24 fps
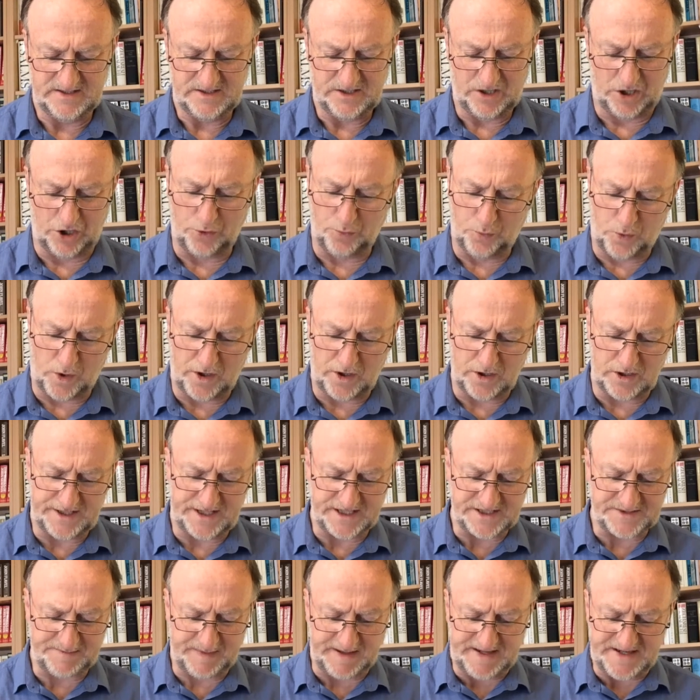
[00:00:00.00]
Our world
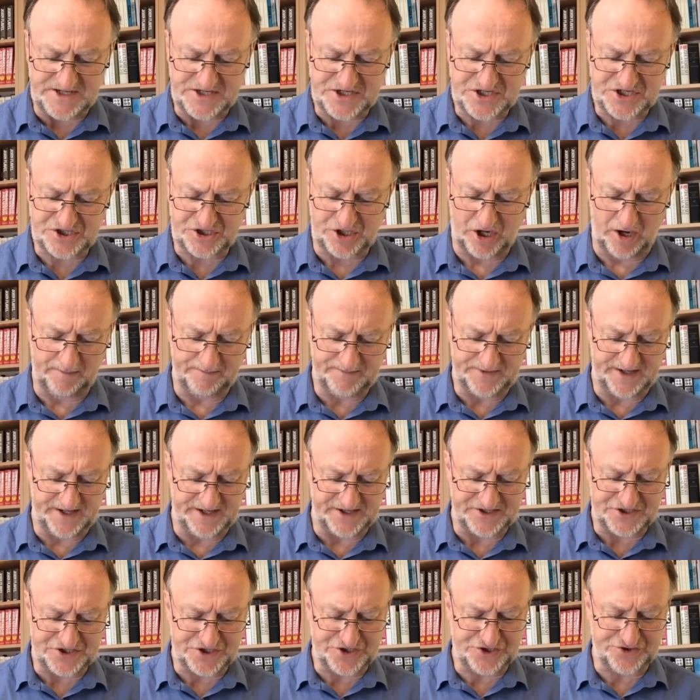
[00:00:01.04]
has been stopped in
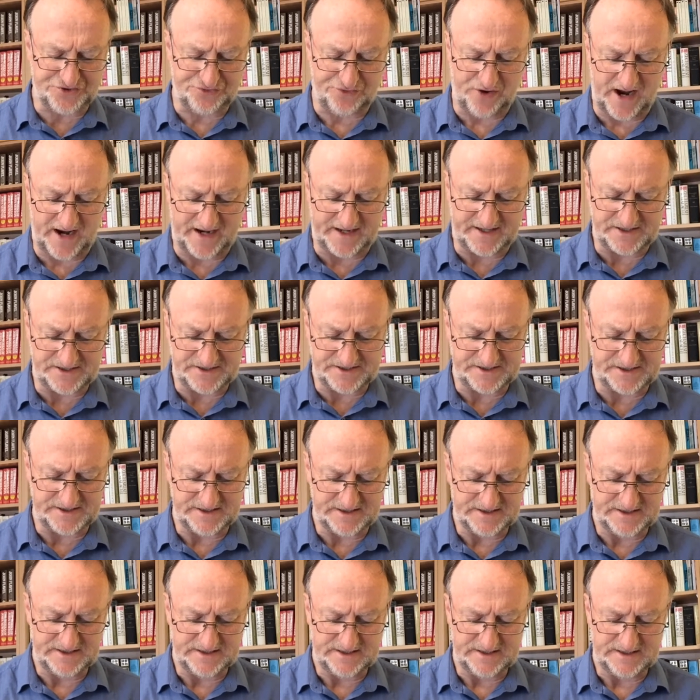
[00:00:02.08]
its tracks.
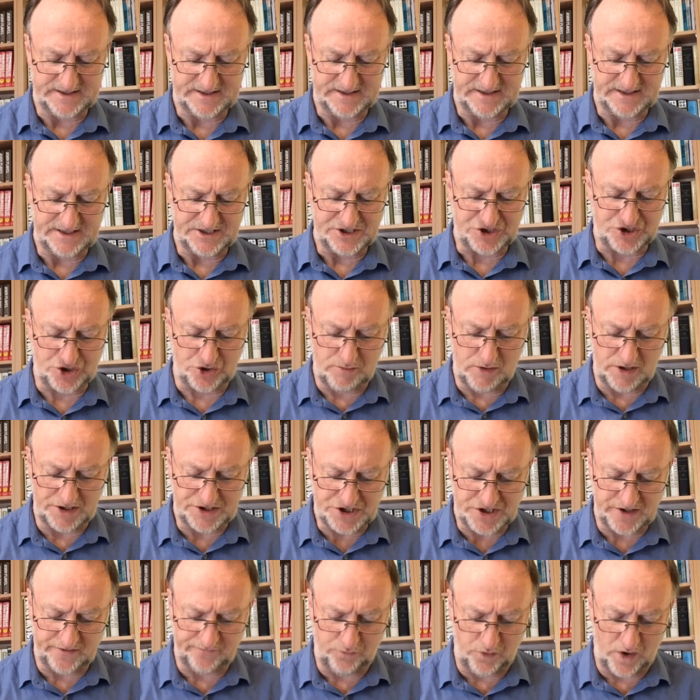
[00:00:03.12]
So
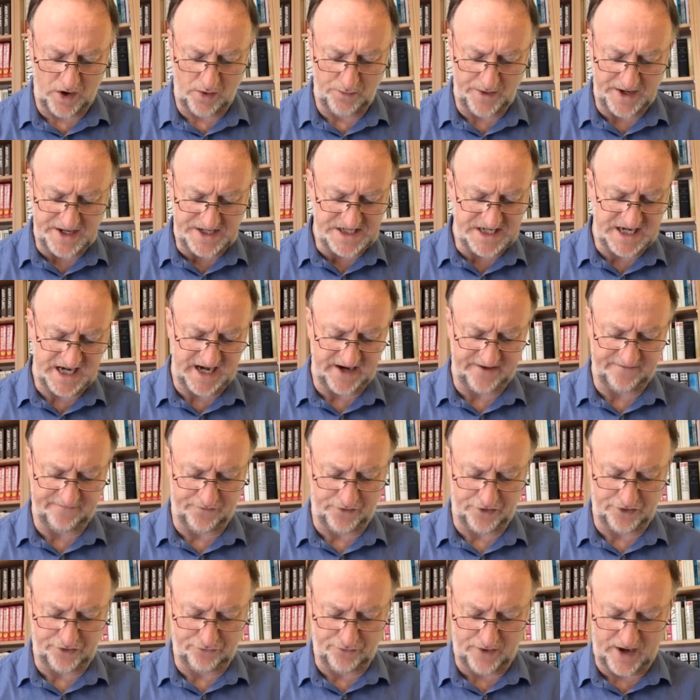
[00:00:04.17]
much of what we take
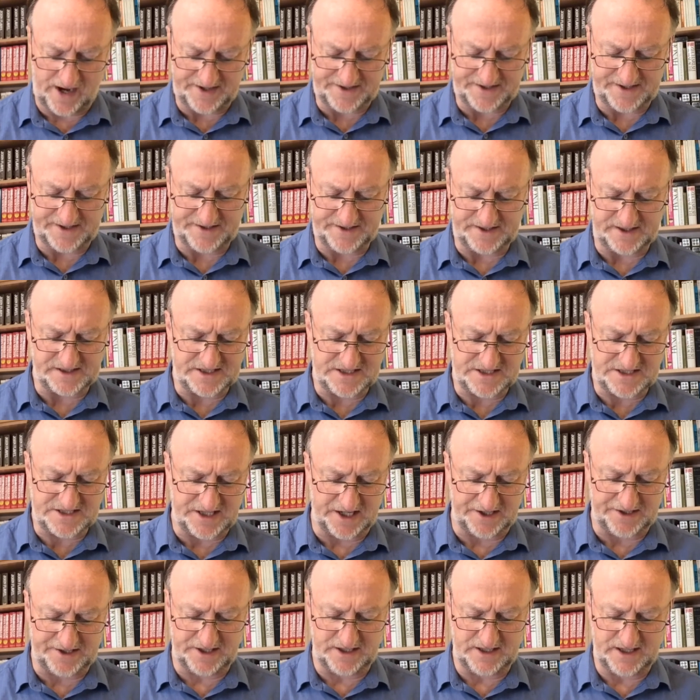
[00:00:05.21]
for granted
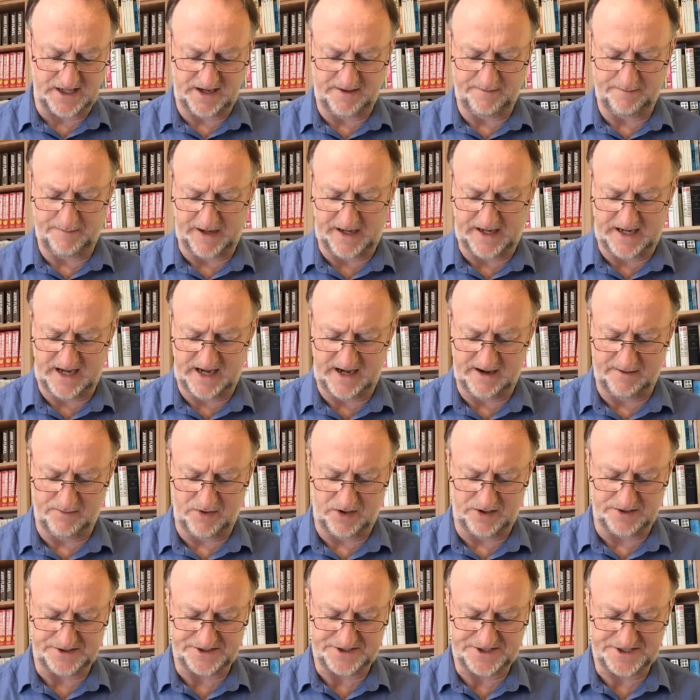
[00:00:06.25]
suddenly became
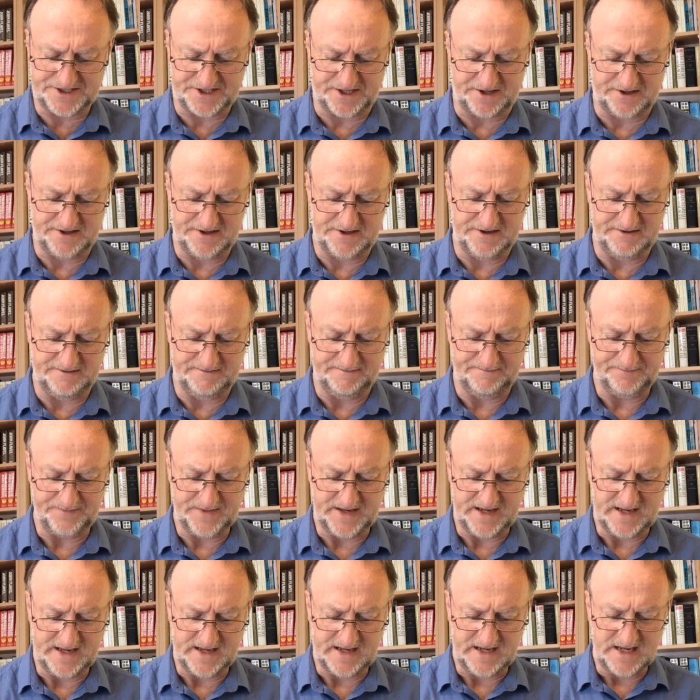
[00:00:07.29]
uncertain.
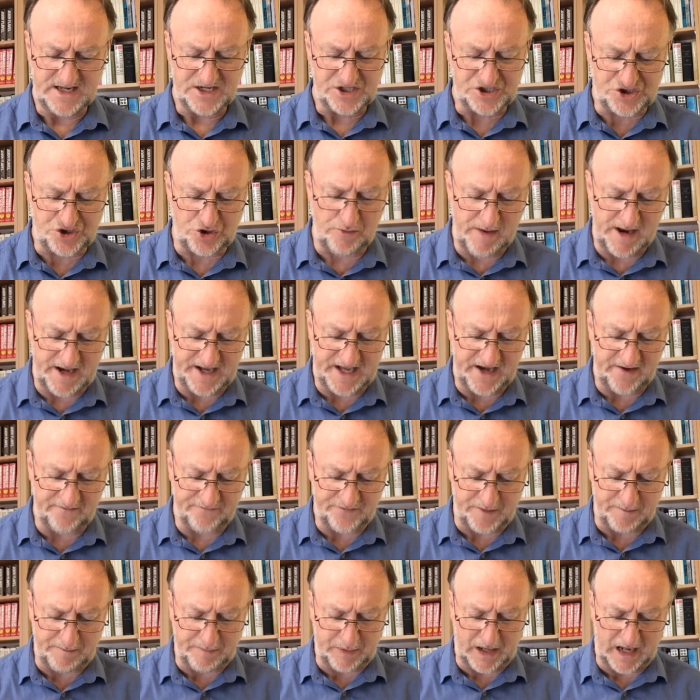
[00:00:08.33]
So many of
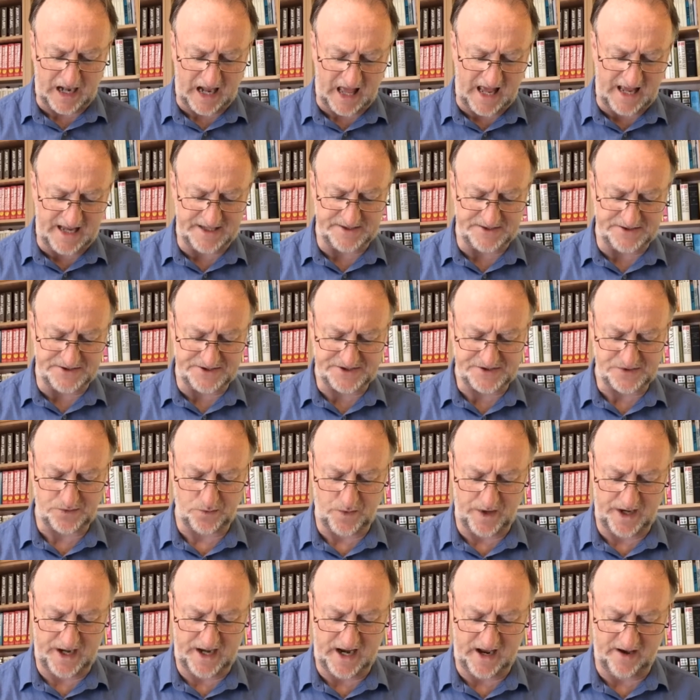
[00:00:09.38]
the plans
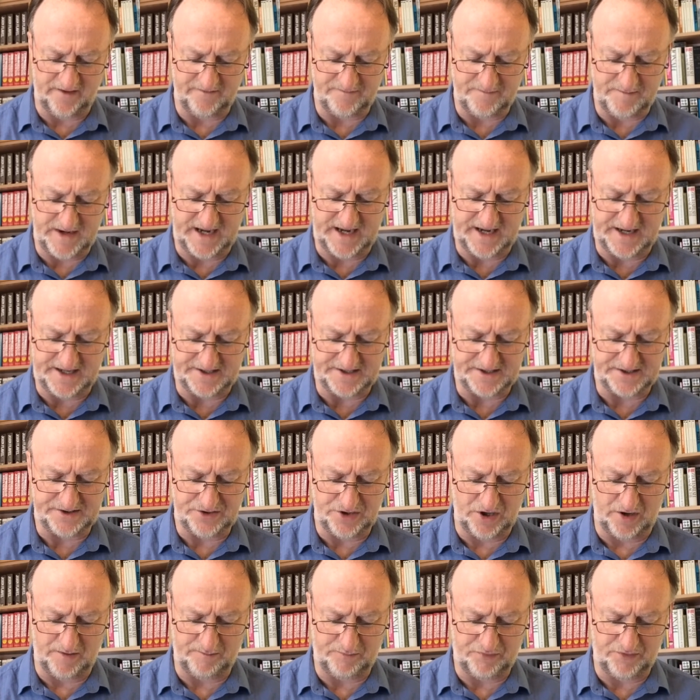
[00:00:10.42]
we have made
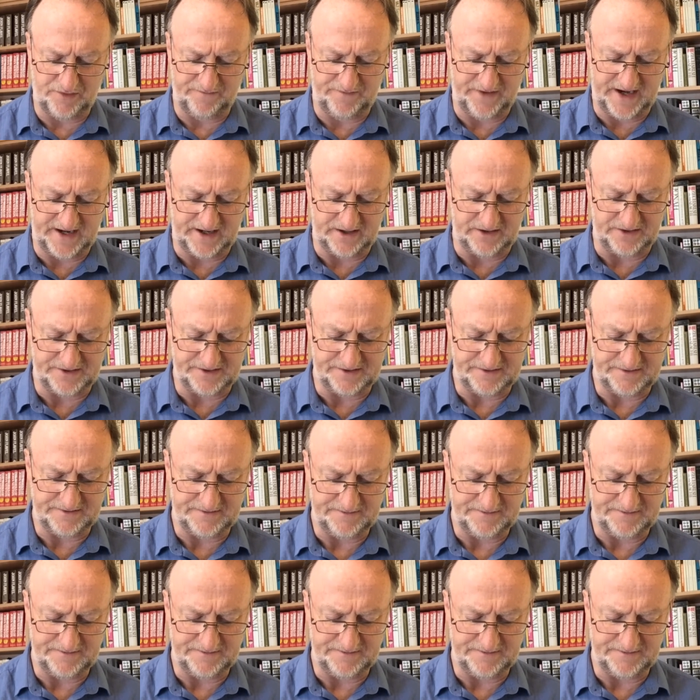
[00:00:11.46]
not prevailed.